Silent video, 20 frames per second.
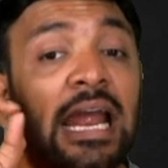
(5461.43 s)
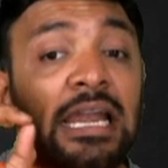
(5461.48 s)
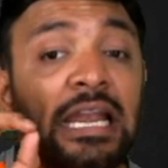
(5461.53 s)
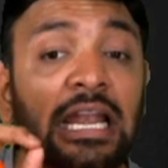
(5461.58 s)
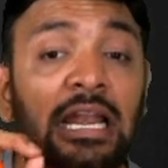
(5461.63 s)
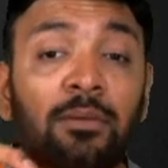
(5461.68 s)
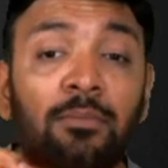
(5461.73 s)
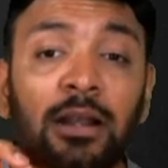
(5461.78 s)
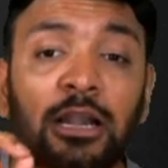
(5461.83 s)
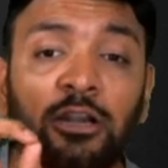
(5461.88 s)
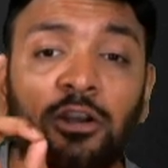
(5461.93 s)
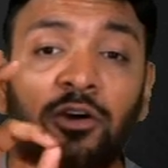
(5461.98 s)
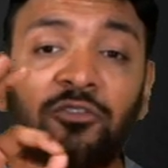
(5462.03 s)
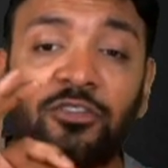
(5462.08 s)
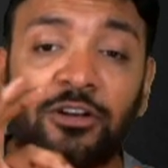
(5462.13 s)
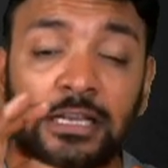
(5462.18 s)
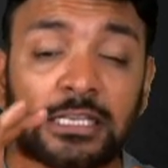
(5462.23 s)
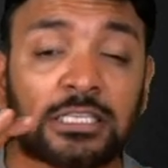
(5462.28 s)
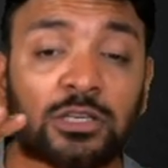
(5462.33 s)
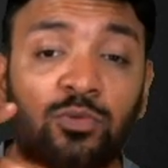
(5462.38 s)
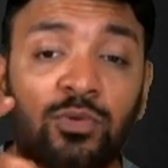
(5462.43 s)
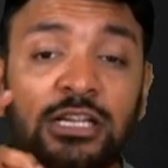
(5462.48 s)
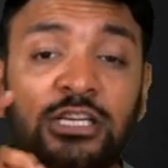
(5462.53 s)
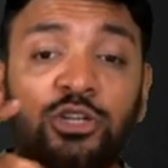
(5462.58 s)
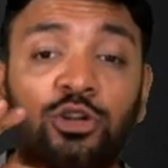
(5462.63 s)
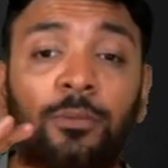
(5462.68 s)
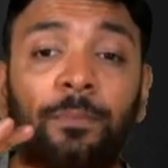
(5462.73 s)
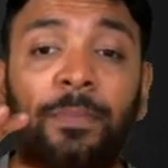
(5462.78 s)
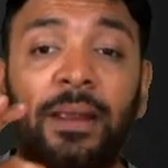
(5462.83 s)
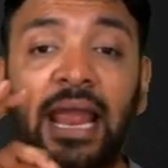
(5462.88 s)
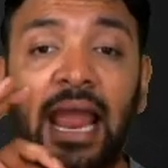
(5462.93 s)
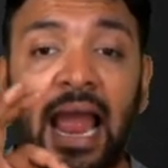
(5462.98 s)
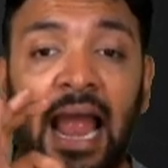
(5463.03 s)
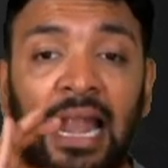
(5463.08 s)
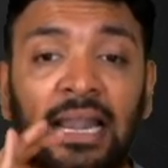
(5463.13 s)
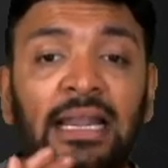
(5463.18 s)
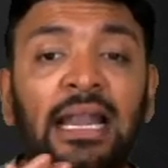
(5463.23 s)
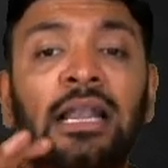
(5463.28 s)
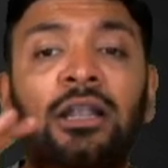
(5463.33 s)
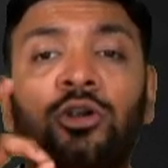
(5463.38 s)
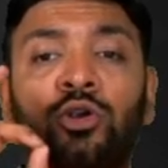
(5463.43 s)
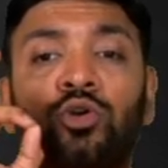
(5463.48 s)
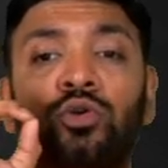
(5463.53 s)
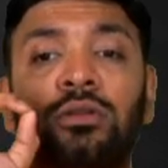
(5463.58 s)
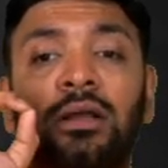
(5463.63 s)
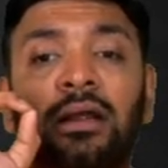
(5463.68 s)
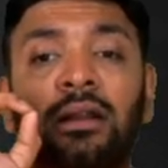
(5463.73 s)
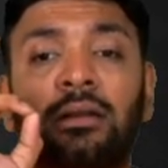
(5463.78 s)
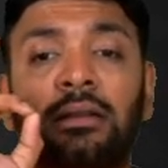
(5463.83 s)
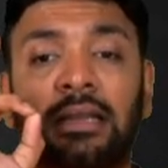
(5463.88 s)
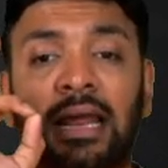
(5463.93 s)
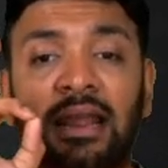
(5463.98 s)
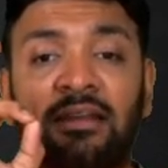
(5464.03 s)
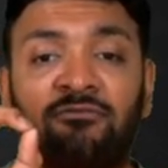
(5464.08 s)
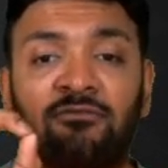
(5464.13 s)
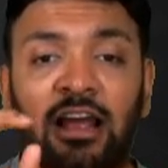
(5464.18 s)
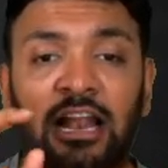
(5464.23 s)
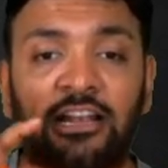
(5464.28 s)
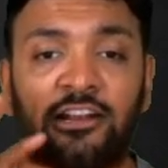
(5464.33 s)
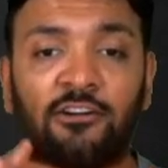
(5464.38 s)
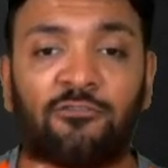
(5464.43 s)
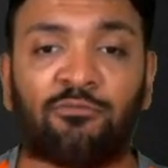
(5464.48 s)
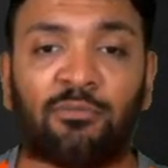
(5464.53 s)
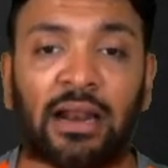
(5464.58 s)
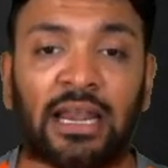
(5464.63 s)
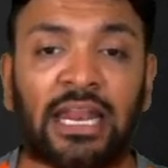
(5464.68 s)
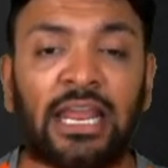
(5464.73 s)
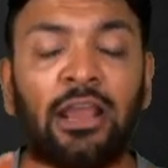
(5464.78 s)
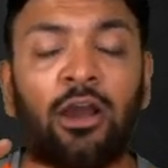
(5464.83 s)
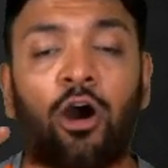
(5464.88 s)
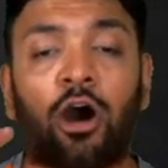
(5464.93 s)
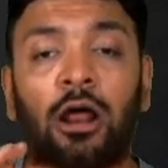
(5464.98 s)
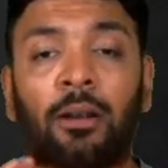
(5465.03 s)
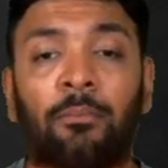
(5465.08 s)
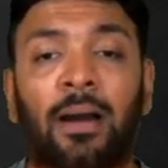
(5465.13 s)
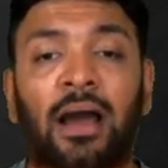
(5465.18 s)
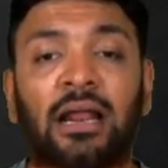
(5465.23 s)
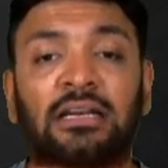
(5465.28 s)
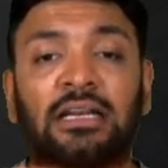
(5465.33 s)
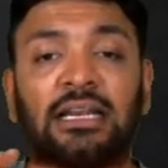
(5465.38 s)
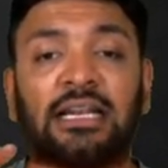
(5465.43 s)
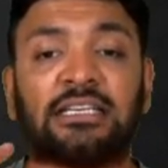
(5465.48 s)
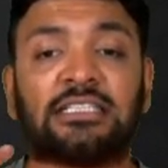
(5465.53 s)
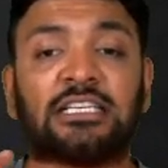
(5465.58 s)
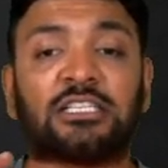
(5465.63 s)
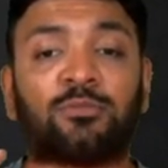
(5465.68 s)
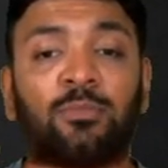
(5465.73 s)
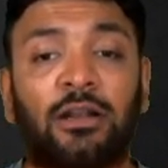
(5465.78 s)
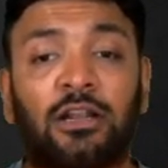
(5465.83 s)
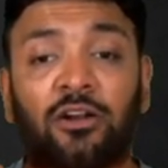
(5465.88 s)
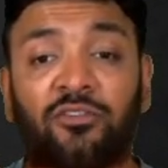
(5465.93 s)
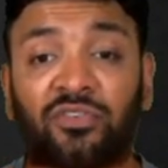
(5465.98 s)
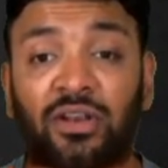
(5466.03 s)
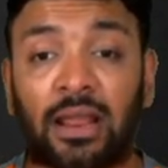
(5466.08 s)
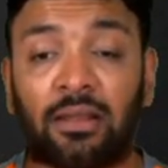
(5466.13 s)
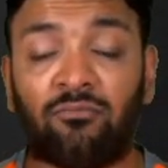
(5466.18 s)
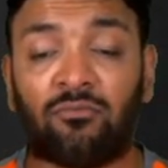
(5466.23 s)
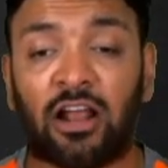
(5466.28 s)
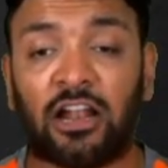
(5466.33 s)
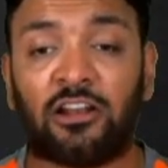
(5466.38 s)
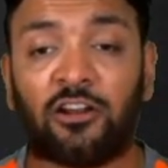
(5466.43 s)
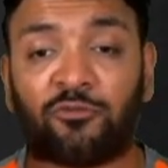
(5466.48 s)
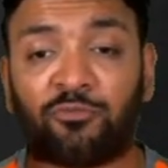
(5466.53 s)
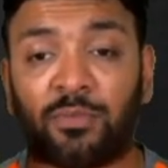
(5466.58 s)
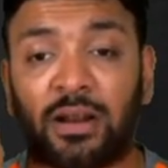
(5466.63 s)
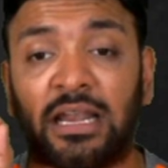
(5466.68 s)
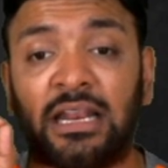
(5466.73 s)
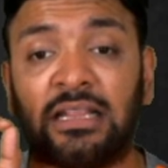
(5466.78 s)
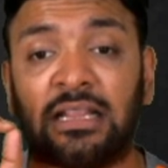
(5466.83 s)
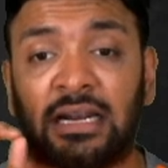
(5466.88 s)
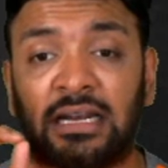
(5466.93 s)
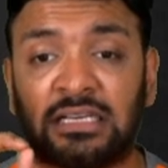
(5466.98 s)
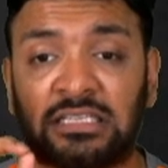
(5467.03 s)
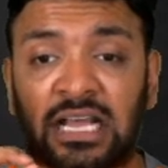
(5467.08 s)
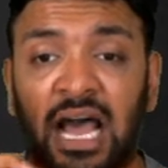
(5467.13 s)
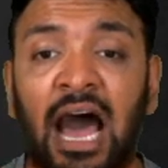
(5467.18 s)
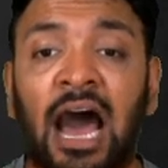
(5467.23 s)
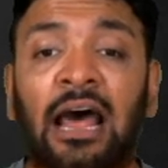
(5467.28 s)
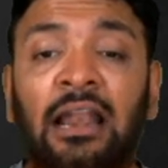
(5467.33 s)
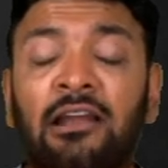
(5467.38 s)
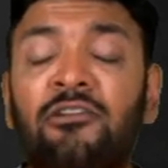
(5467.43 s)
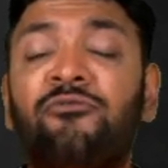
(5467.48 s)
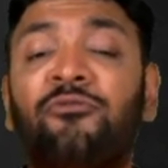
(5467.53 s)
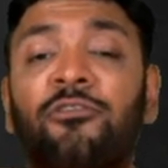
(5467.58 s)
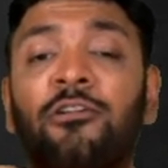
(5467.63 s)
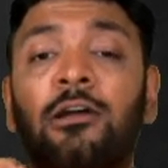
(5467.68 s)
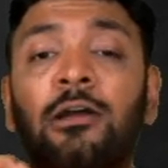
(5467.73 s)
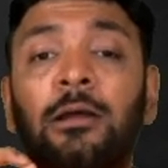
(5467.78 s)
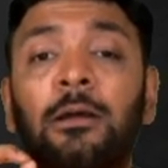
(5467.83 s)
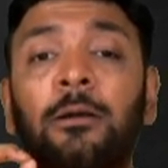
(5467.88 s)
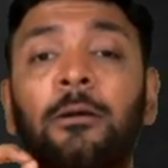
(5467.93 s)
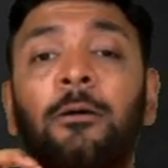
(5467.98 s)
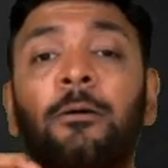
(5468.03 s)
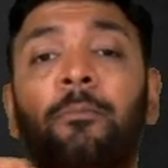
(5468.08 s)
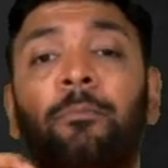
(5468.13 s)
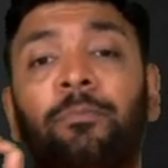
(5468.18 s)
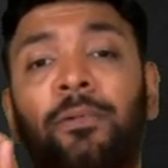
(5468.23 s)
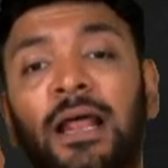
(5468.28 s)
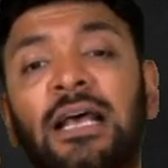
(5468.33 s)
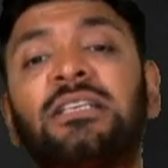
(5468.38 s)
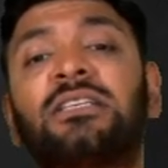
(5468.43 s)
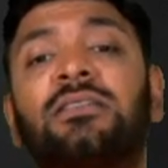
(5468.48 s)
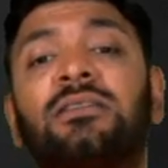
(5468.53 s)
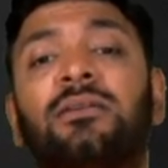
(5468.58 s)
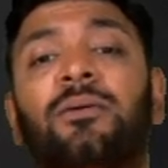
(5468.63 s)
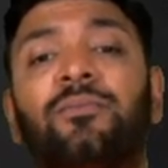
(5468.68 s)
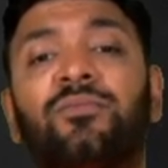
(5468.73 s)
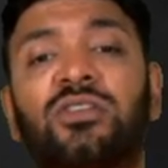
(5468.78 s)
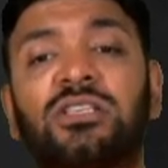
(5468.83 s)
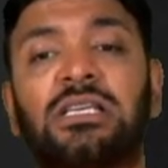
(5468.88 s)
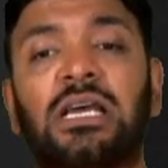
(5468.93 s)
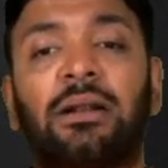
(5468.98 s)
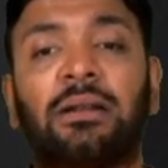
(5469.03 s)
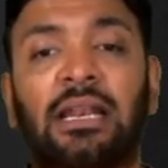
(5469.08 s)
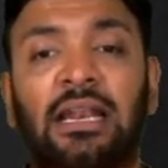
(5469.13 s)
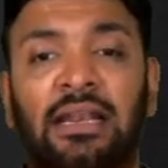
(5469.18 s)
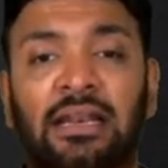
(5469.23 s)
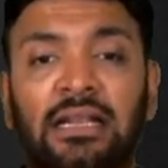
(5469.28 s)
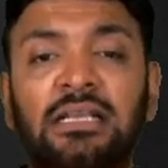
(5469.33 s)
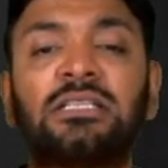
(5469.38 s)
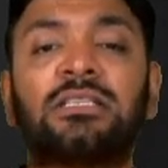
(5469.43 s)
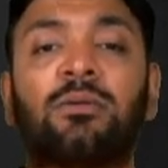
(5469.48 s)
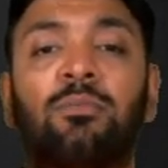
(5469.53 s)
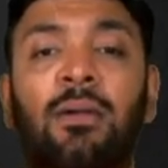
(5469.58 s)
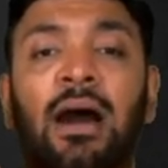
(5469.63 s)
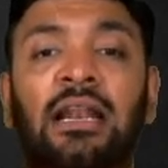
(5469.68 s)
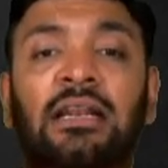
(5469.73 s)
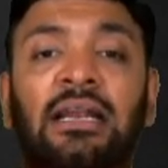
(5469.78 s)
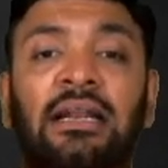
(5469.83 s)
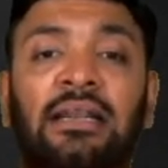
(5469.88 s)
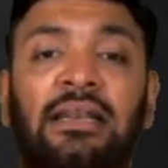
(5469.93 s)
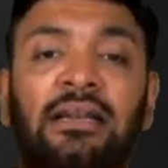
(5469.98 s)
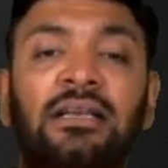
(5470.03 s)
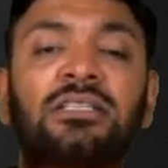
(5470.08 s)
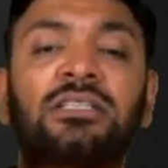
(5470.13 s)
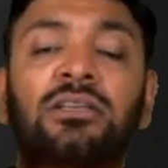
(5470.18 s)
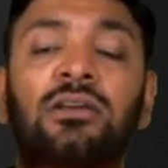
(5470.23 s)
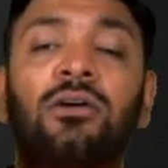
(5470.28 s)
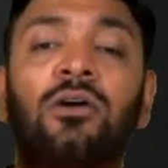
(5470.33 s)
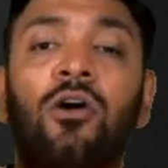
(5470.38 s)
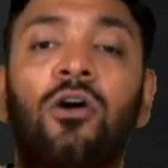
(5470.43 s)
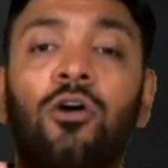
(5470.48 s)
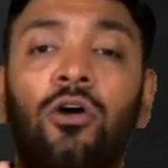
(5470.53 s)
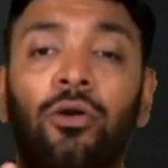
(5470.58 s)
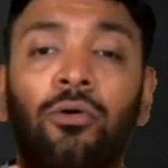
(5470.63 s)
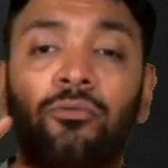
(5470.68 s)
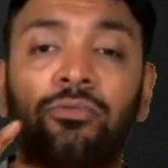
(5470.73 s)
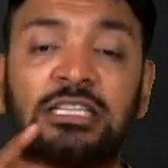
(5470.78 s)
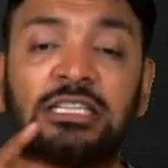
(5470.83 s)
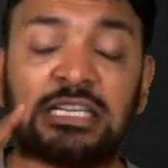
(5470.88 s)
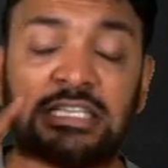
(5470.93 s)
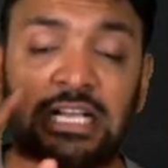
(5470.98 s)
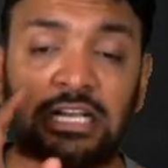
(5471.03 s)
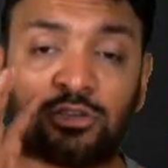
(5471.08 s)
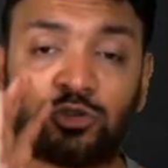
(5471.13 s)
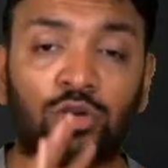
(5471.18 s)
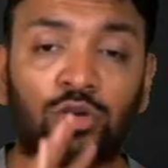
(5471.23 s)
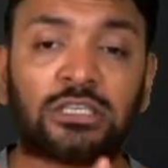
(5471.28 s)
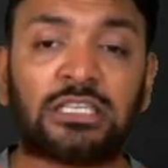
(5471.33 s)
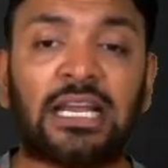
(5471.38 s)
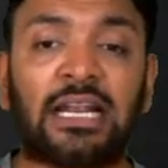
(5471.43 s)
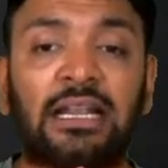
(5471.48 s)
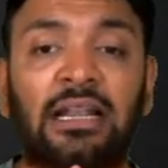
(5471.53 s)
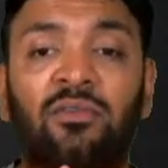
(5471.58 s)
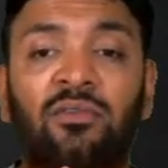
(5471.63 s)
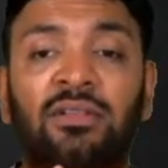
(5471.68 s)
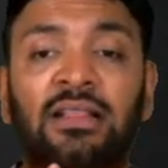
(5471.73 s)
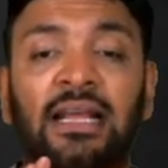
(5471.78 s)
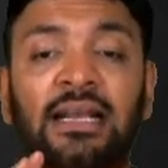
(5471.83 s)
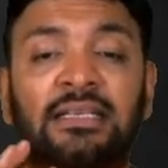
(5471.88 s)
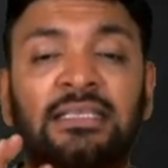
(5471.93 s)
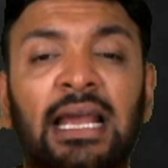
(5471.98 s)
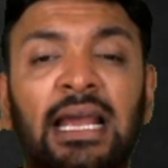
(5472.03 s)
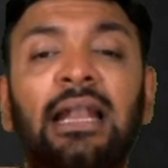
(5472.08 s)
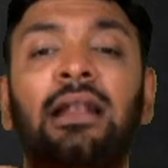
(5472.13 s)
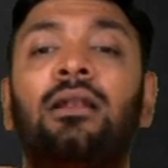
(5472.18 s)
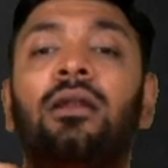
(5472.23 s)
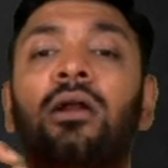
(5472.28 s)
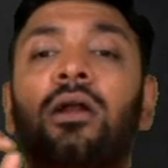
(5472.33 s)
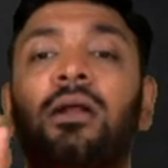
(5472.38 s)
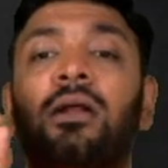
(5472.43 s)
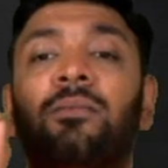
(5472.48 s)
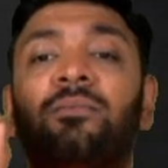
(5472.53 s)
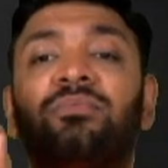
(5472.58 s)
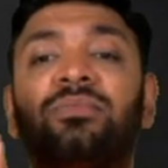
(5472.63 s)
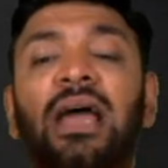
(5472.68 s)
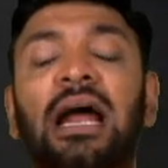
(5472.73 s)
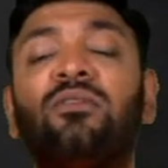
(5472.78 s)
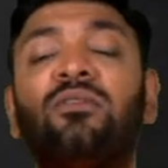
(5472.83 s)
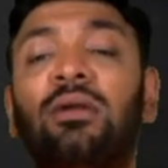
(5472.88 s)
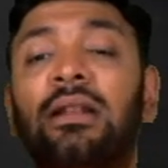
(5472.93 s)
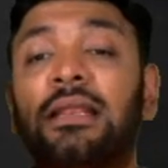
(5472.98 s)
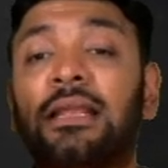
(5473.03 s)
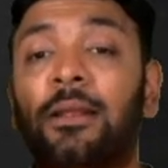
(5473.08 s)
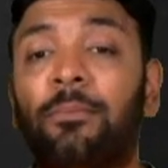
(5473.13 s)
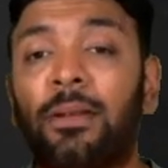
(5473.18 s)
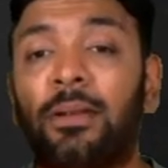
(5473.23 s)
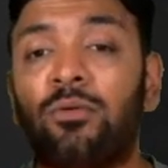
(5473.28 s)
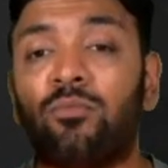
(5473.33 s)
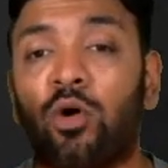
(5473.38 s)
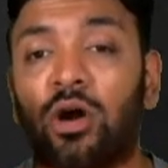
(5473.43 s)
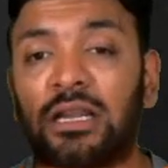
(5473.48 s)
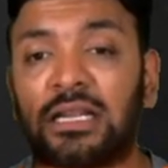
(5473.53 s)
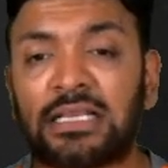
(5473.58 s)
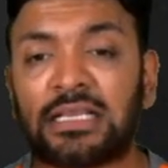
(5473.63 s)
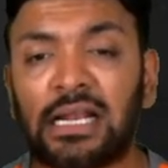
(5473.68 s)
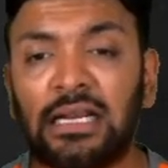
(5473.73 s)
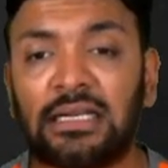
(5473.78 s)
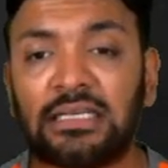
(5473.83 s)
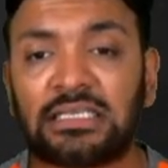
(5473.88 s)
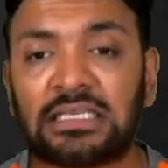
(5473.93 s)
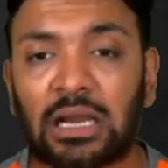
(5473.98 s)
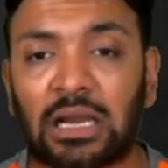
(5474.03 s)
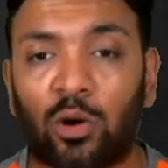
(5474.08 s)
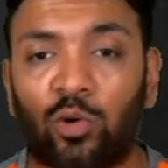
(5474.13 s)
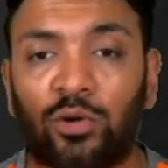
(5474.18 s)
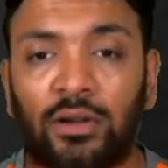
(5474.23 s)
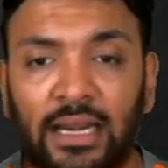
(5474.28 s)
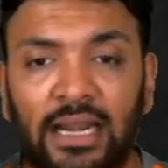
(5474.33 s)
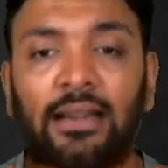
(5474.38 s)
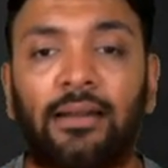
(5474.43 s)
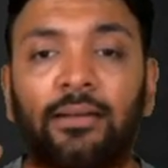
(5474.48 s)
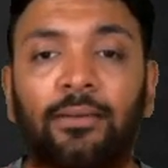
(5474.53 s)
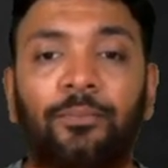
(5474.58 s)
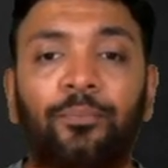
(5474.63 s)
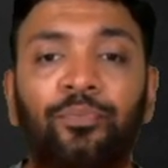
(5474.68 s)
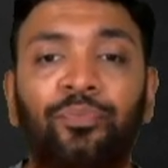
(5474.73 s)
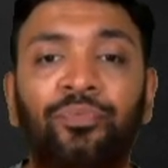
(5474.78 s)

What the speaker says: an element of risk which should be added to the time value of money or market assessment of time value of money, that is RF, plus certain risk, market risk, which is associated with the asset, that will give me what is a discount rate.